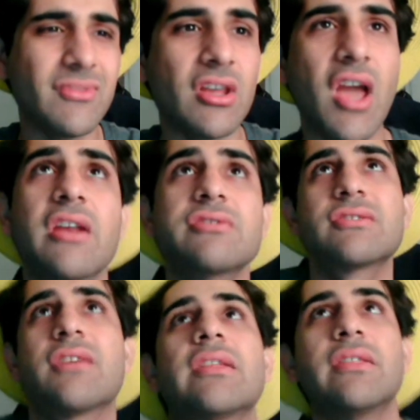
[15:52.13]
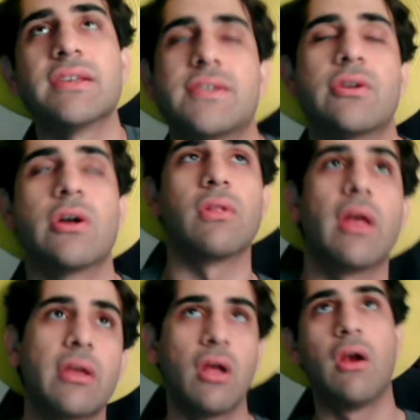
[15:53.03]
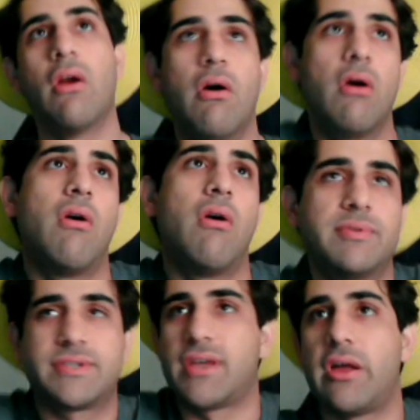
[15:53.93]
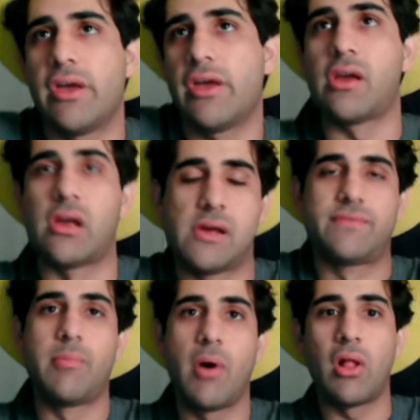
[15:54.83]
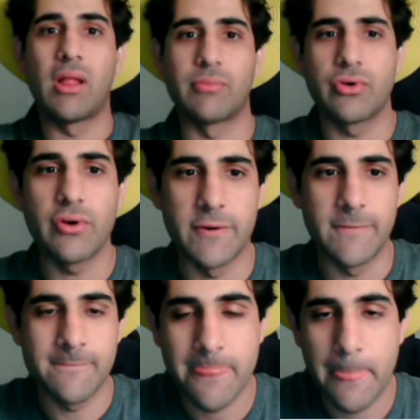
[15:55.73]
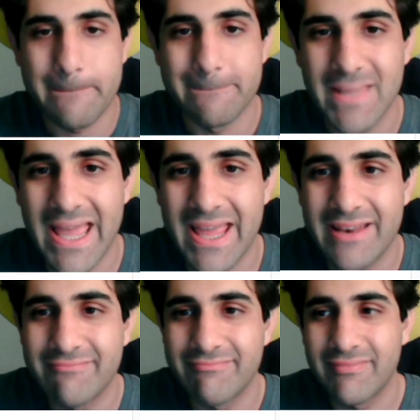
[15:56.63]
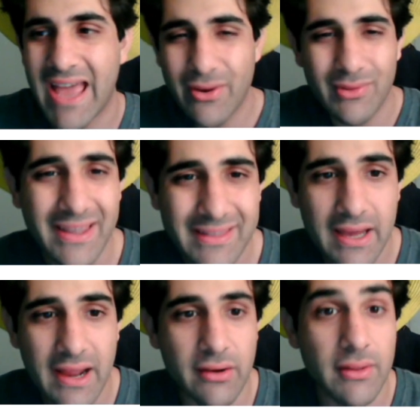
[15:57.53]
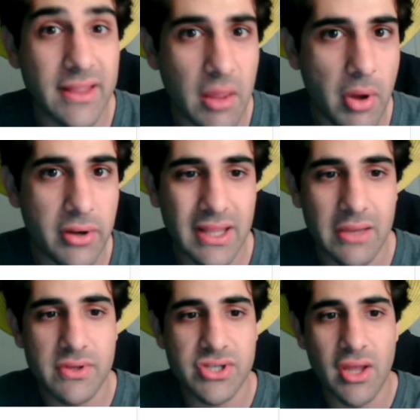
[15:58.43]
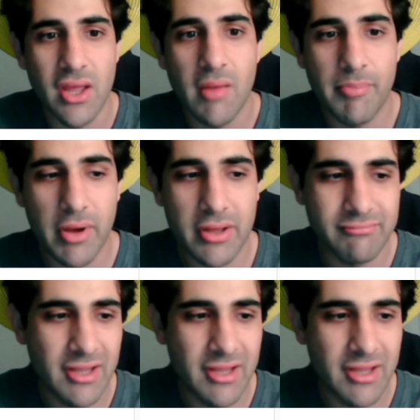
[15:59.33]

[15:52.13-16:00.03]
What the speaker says: kind of just like this, like, oh, I'm Sané. I have the ball. I'm good. And I don't like that. I don't like that body language. But